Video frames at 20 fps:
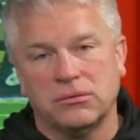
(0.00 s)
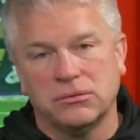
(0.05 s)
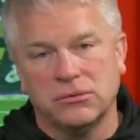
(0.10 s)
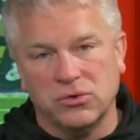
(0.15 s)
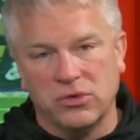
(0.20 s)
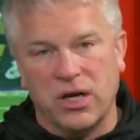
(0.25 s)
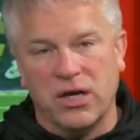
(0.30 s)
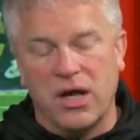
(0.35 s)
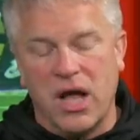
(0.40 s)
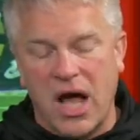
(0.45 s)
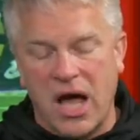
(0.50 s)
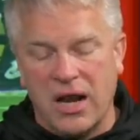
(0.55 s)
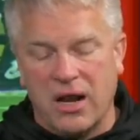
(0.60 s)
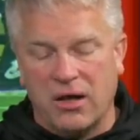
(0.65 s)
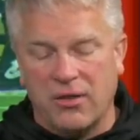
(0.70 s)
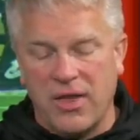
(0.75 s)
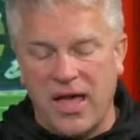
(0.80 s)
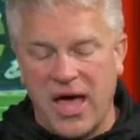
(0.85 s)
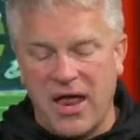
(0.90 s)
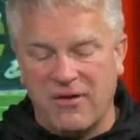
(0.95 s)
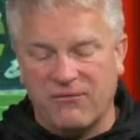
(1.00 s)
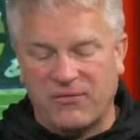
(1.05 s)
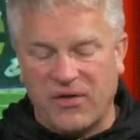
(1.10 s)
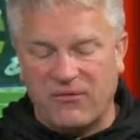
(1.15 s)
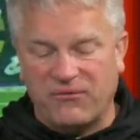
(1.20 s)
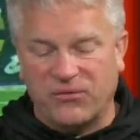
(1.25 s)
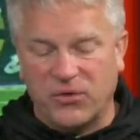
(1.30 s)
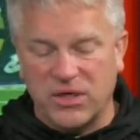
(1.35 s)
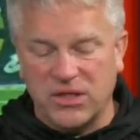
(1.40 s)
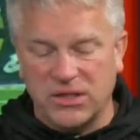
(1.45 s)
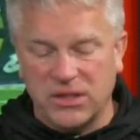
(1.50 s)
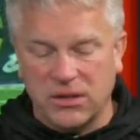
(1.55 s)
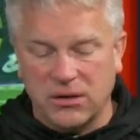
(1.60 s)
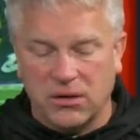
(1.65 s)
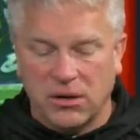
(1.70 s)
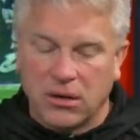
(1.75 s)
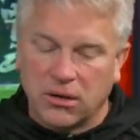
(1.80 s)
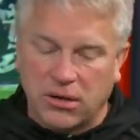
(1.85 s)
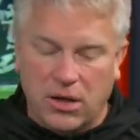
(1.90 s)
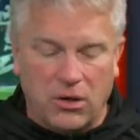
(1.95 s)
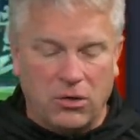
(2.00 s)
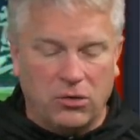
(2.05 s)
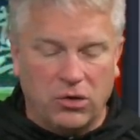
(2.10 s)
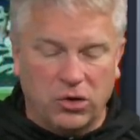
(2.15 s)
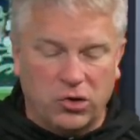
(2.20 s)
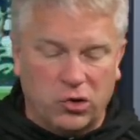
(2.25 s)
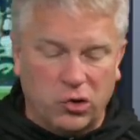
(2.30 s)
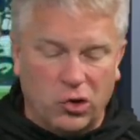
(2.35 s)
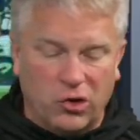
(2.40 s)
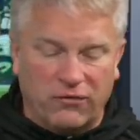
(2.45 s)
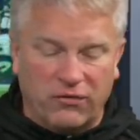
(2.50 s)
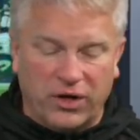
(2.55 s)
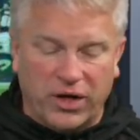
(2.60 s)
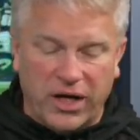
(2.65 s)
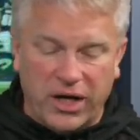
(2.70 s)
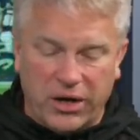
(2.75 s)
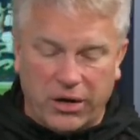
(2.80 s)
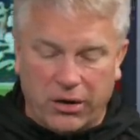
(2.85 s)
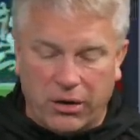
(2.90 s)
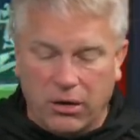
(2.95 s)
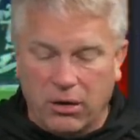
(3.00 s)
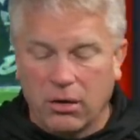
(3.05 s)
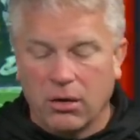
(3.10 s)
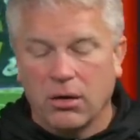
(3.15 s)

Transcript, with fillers: Do they not on that? If I freeze it, they don't look good over here,